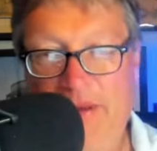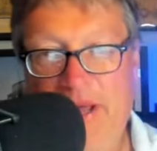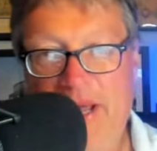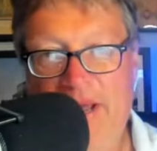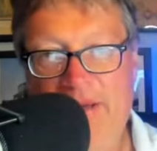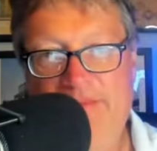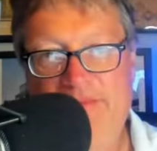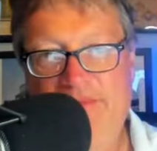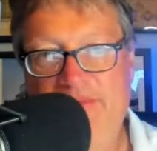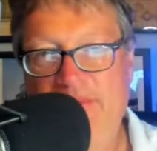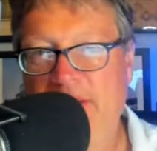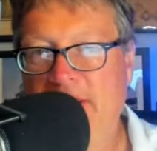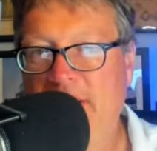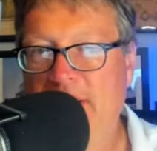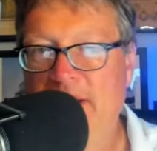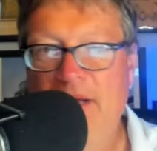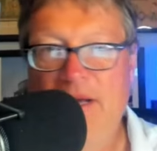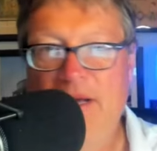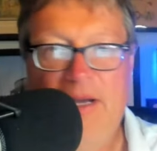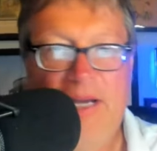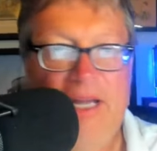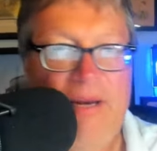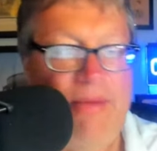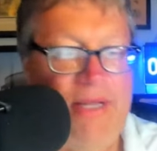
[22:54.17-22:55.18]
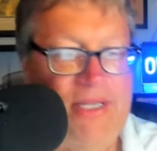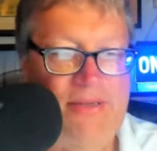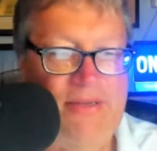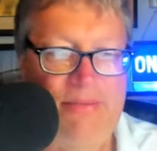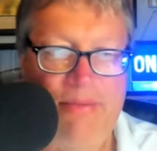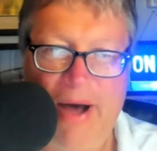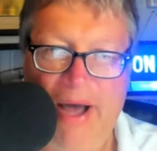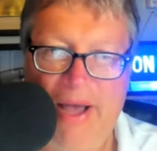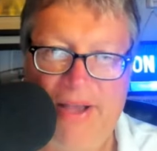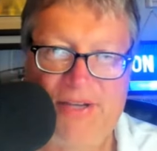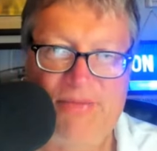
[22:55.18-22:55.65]
to be going to be
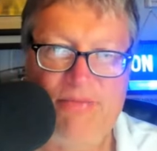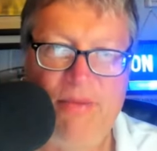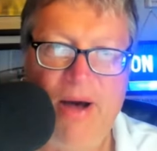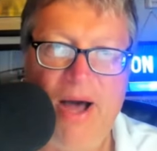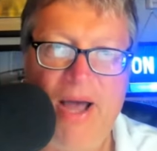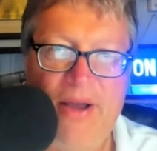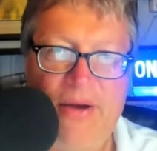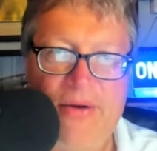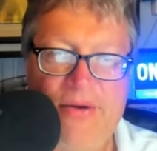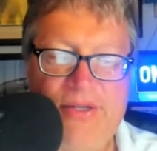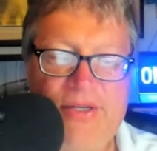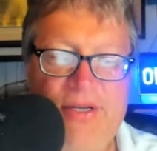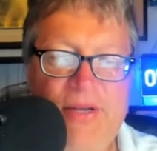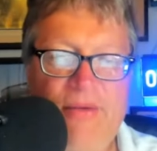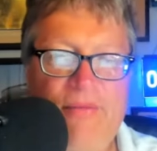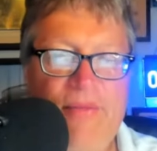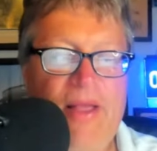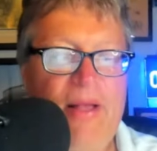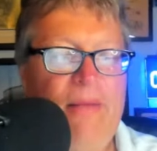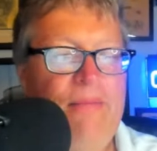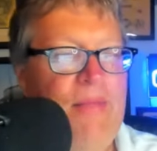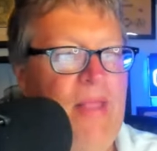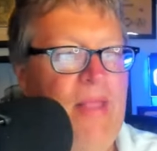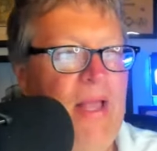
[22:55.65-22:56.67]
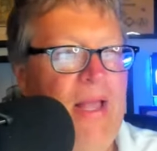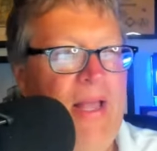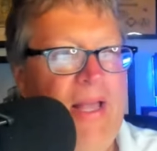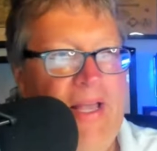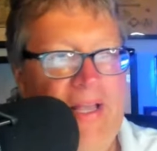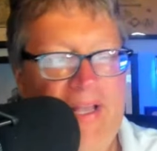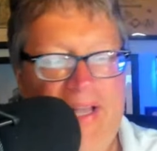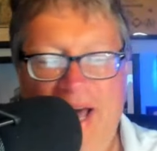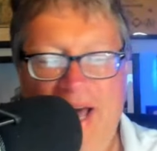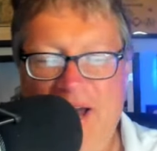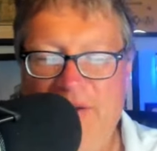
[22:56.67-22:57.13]
Tobias Myers.
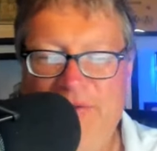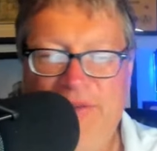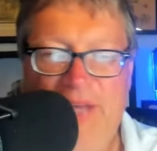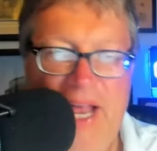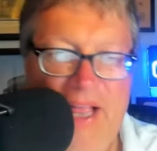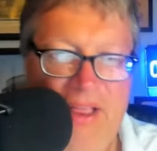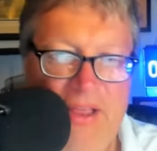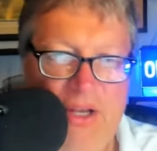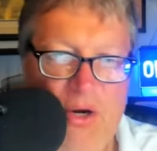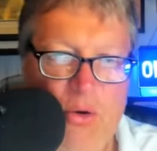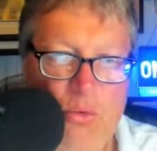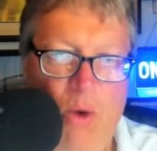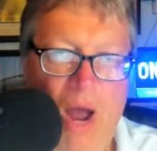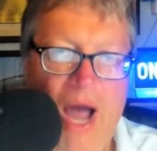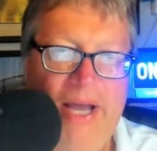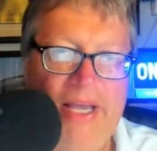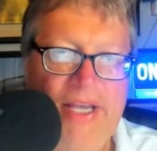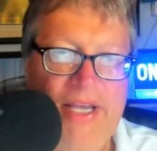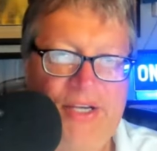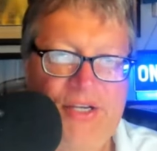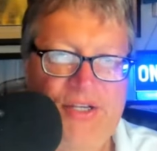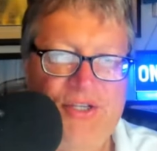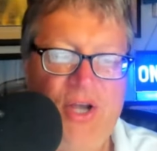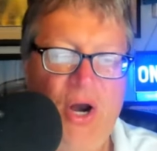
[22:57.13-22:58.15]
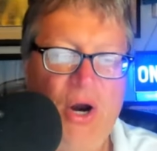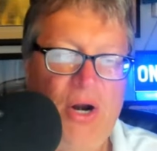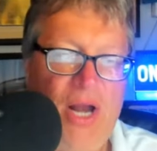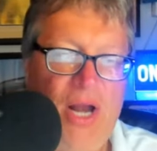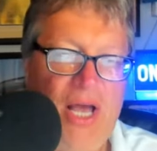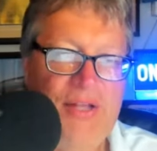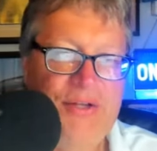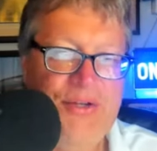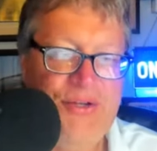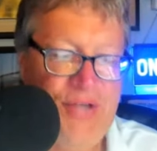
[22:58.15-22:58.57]
Got off that little rocky start on